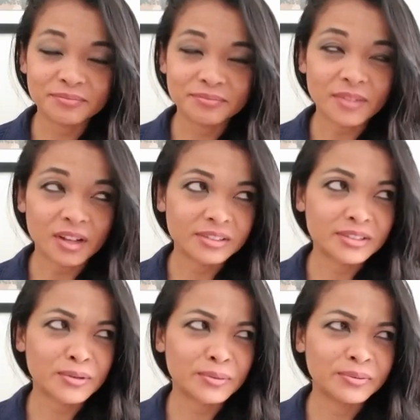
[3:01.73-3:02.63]

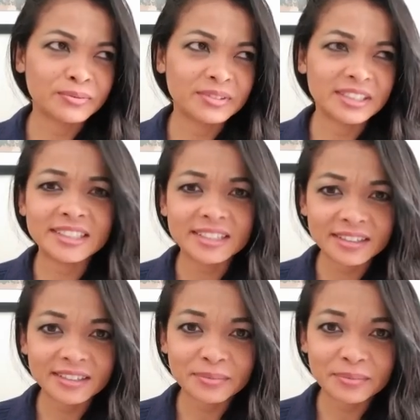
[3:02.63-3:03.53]
Also
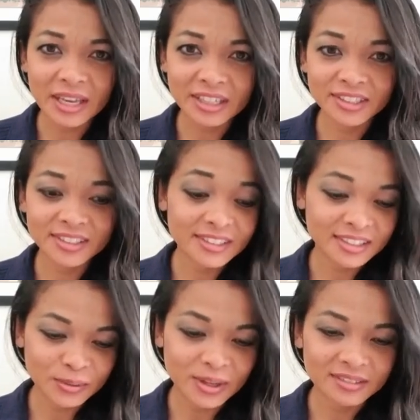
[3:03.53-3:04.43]
listing pages
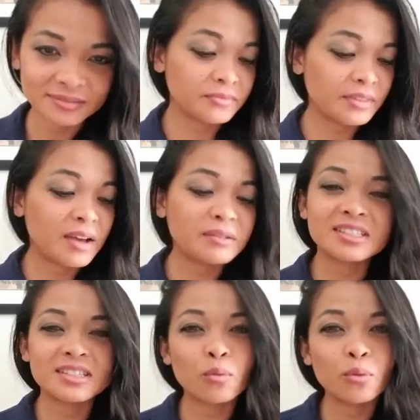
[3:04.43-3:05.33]
as well. Now
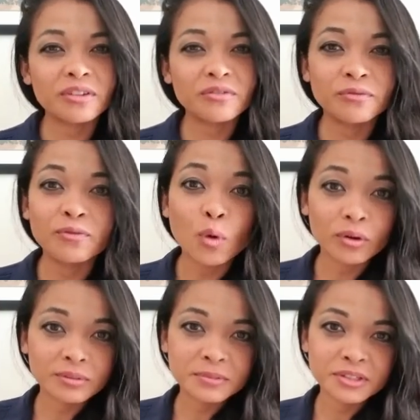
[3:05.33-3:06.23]
it's what
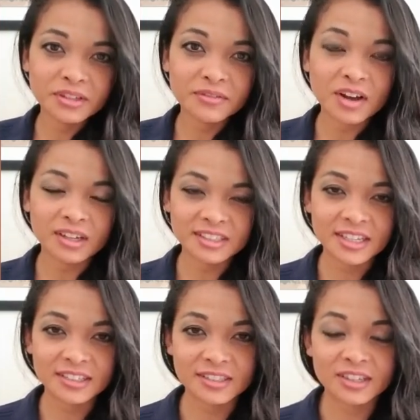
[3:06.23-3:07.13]
forms of
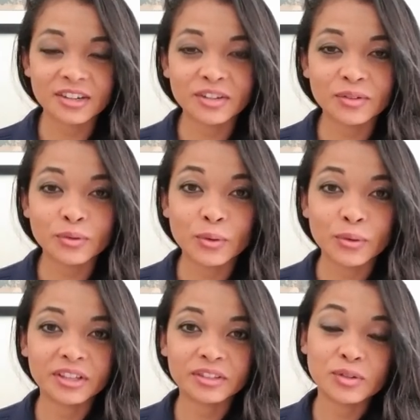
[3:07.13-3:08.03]
content are you
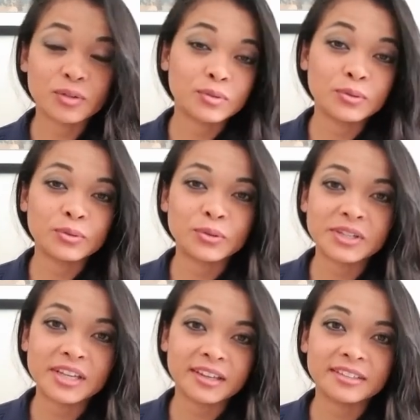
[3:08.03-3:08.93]
going to
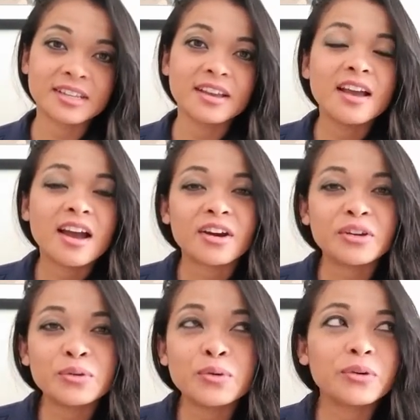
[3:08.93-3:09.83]
create? Are
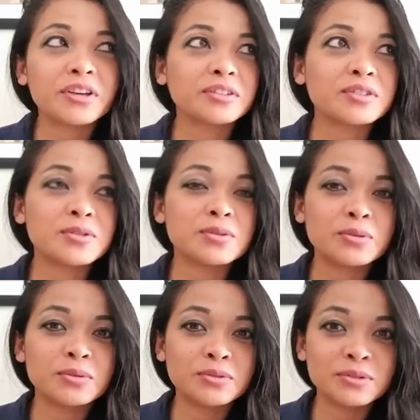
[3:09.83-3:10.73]
you going
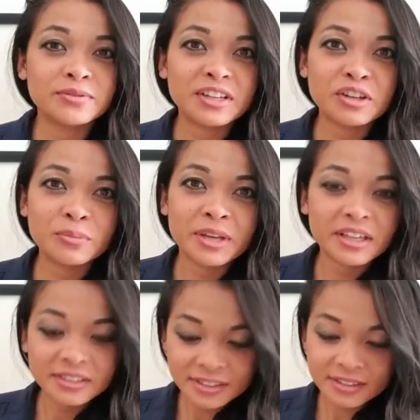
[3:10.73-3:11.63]
to do
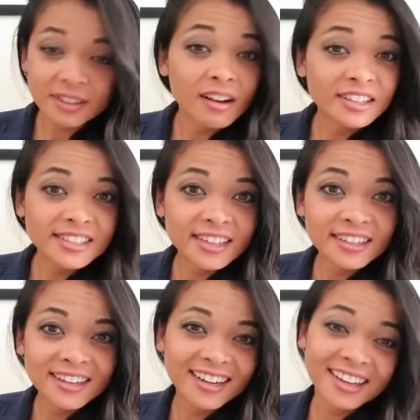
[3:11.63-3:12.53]
video-based
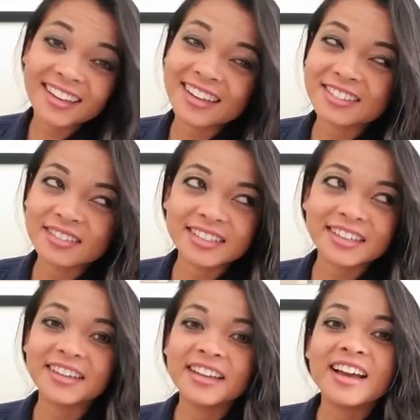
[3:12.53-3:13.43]
content? And I
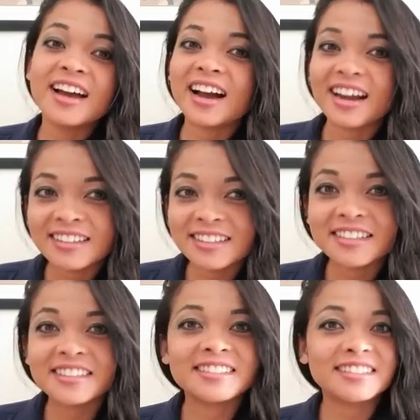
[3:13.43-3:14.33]
actually
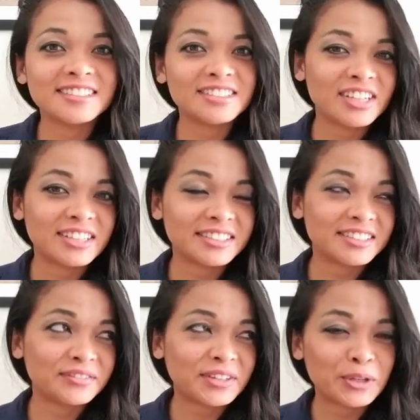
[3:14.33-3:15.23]
highly
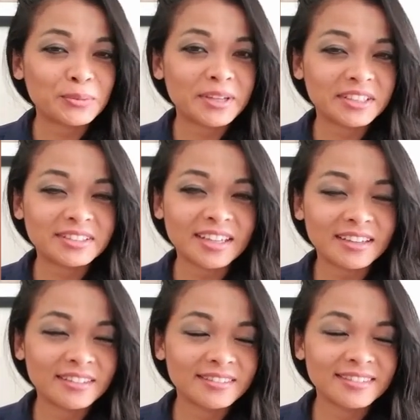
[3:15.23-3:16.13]
suggest video-based. I